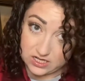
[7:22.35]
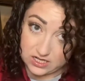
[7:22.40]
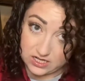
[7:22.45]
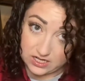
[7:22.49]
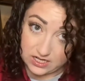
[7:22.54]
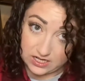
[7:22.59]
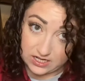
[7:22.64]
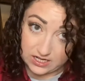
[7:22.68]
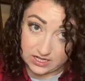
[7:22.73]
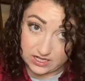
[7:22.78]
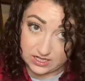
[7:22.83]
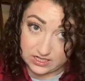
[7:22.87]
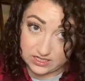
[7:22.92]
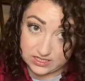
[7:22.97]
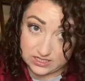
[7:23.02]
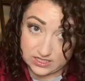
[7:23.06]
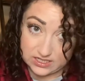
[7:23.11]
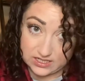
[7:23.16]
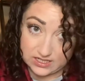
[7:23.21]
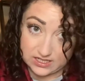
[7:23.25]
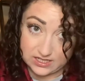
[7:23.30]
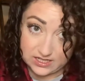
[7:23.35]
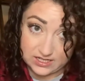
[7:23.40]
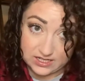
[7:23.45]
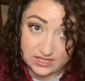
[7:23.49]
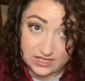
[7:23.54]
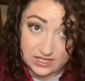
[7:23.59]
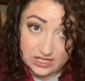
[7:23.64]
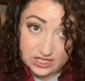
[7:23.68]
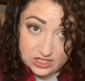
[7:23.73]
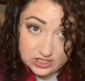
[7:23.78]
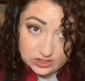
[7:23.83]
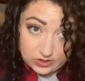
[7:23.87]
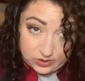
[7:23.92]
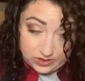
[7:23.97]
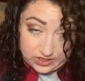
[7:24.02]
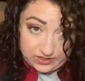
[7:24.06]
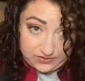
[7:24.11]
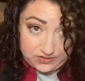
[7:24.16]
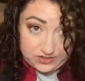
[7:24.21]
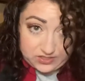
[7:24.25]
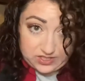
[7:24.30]
and don't
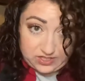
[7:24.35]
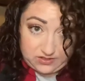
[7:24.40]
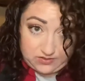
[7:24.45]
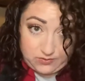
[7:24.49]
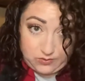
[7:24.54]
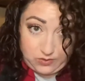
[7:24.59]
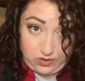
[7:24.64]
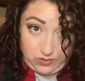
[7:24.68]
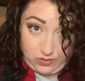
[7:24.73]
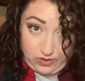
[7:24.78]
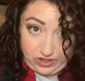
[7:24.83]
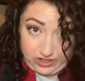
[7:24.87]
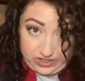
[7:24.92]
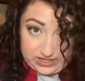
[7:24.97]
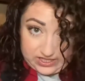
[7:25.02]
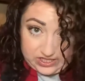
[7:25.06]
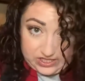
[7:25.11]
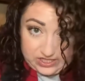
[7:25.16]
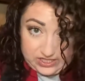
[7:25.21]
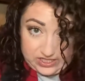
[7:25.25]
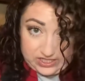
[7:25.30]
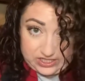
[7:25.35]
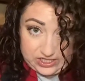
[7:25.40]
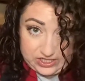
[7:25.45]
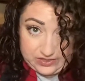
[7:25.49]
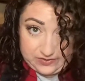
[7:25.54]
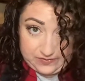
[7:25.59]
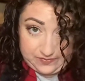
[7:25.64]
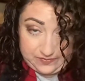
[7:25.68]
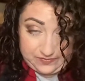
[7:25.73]
give yourself more work than you need to.